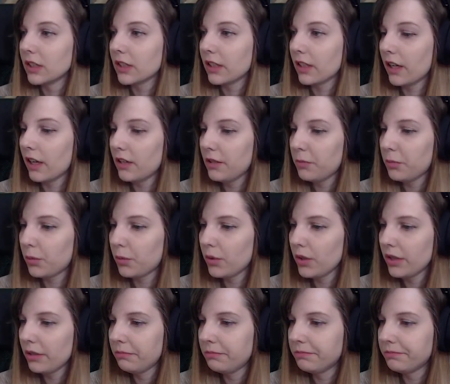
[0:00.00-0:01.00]

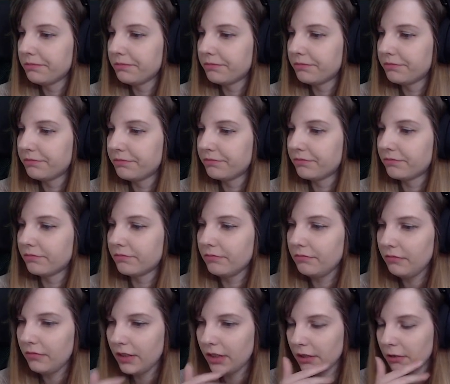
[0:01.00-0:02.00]
Carpool?
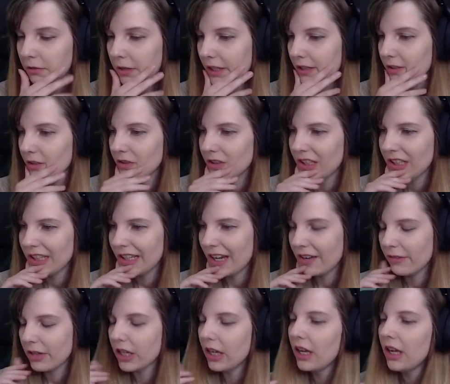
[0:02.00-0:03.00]
No, I don't think I
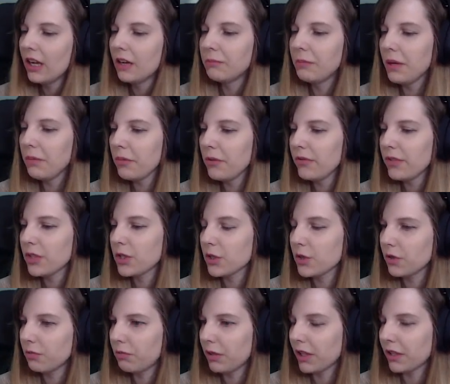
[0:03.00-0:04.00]
will. Maybe we
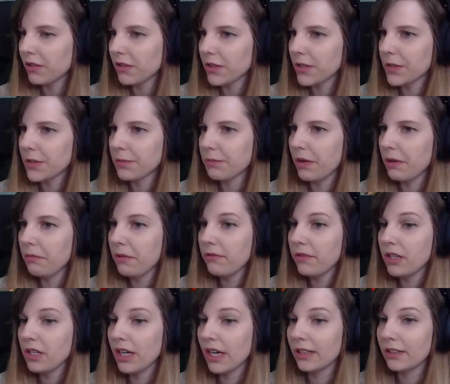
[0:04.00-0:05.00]
should, because maybe
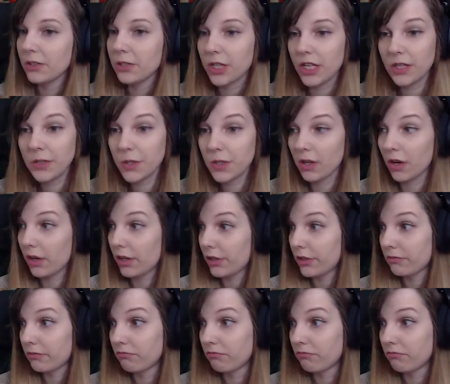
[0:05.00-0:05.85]
we get a chance card,